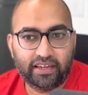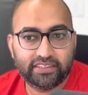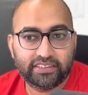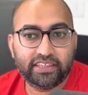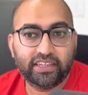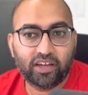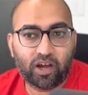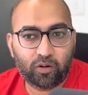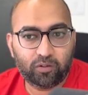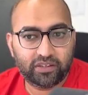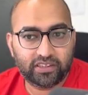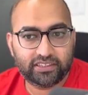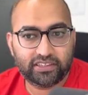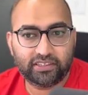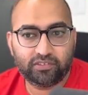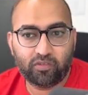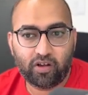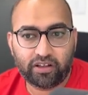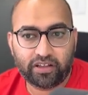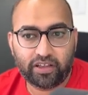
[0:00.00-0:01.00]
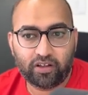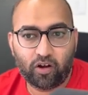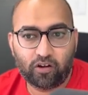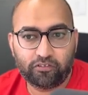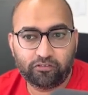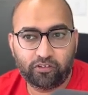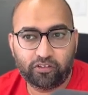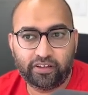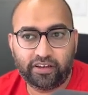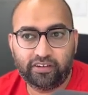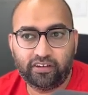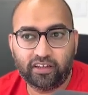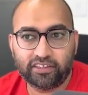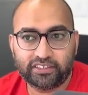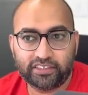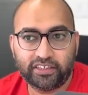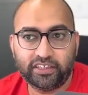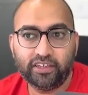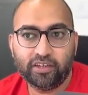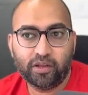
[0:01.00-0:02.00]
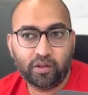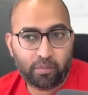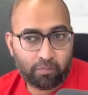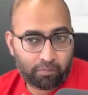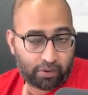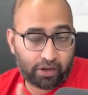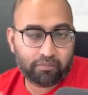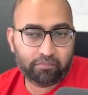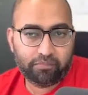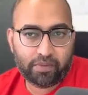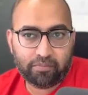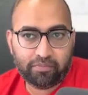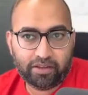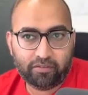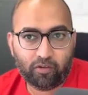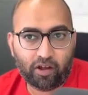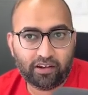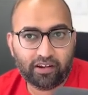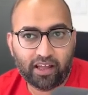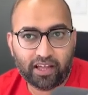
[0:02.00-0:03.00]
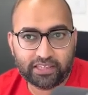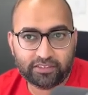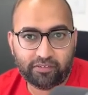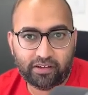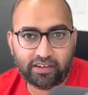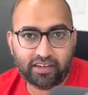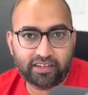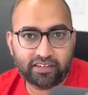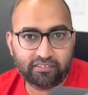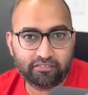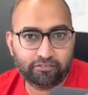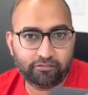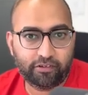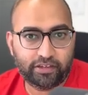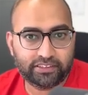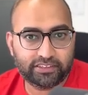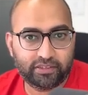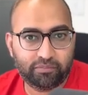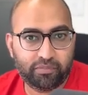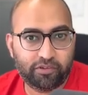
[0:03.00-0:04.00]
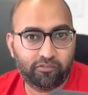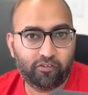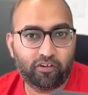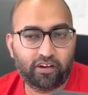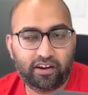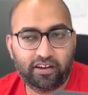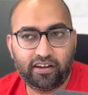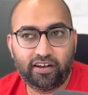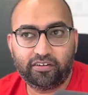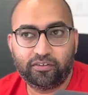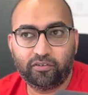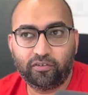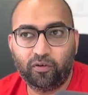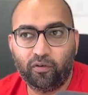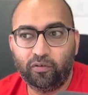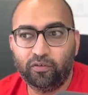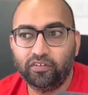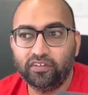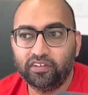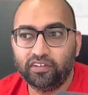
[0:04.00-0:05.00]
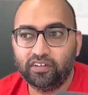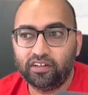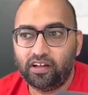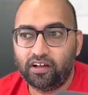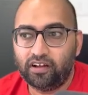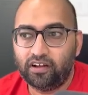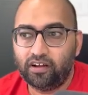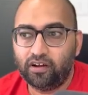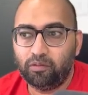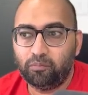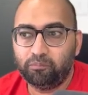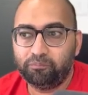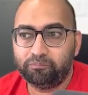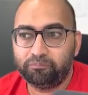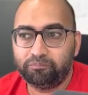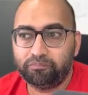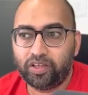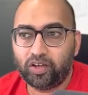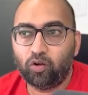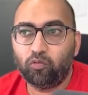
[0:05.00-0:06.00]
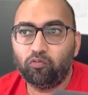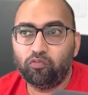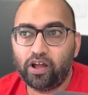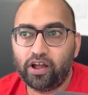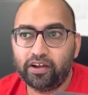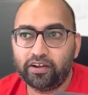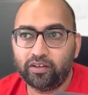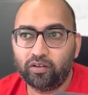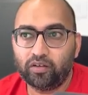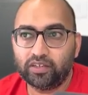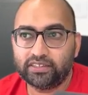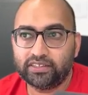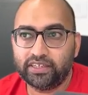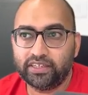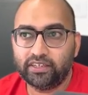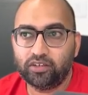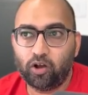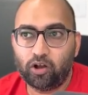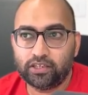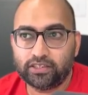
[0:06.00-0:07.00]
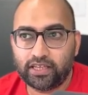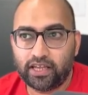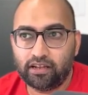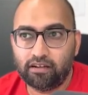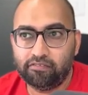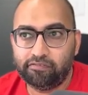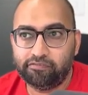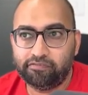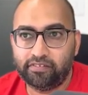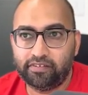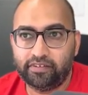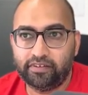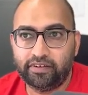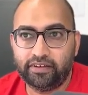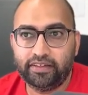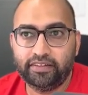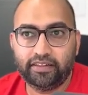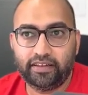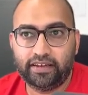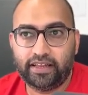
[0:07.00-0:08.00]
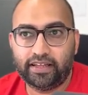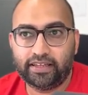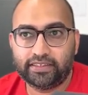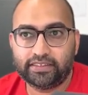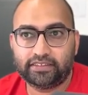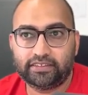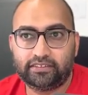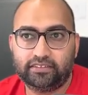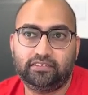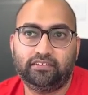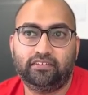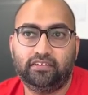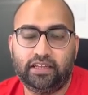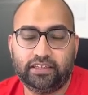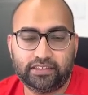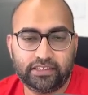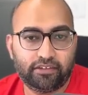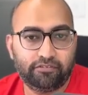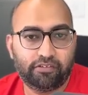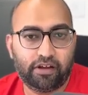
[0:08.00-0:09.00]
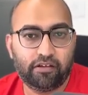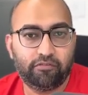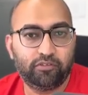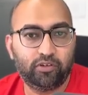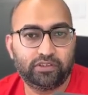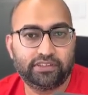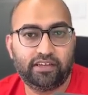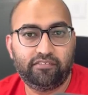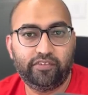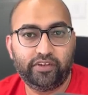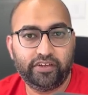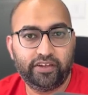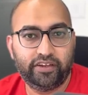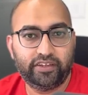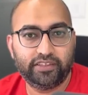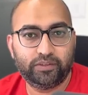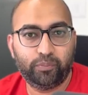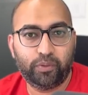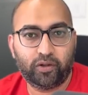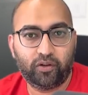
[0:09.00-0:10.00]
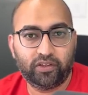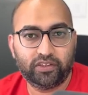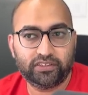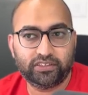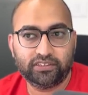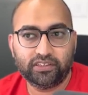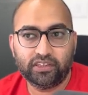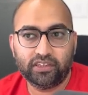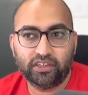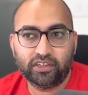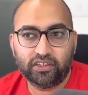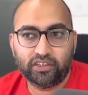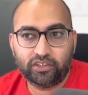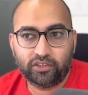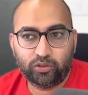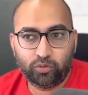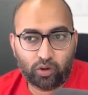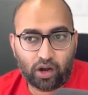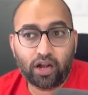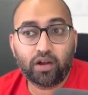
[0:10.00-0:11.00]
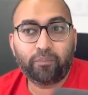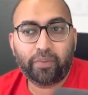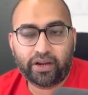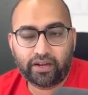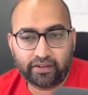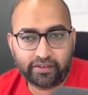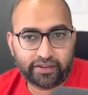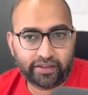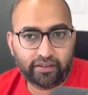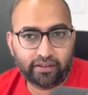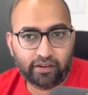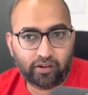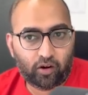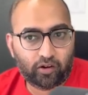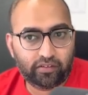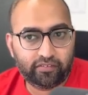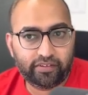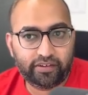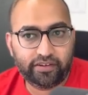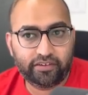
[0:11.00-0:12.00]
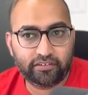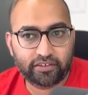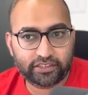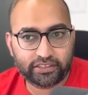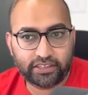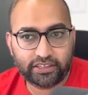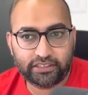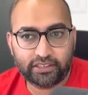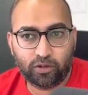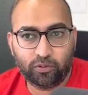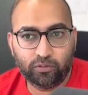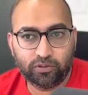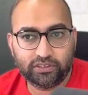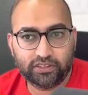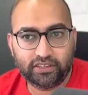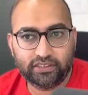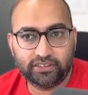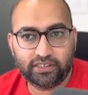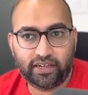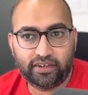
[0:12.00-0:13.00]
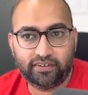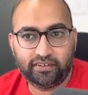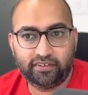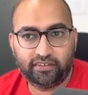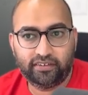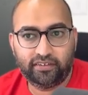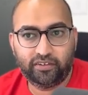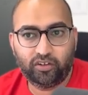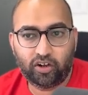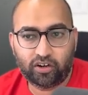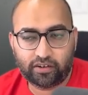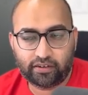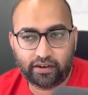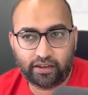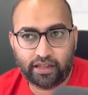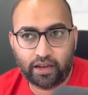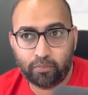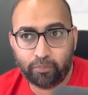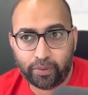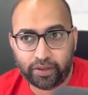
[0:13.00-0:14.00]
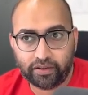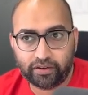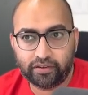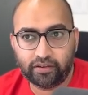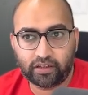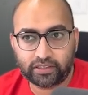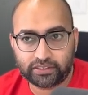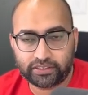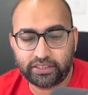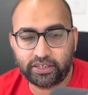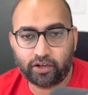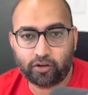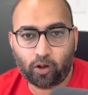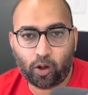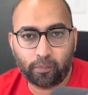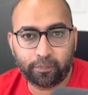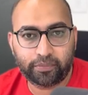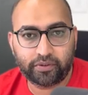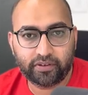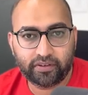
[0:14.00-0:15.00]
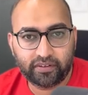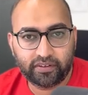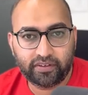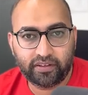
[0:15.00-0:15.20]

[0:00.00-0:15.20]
see how this is working out for the industry. But maybe one last final question before I let you go. Where do you see yourself in the next, let's say, 5 to 7 years? Because you are piloting a lot of the interesting solutions, and you're helping industry adopt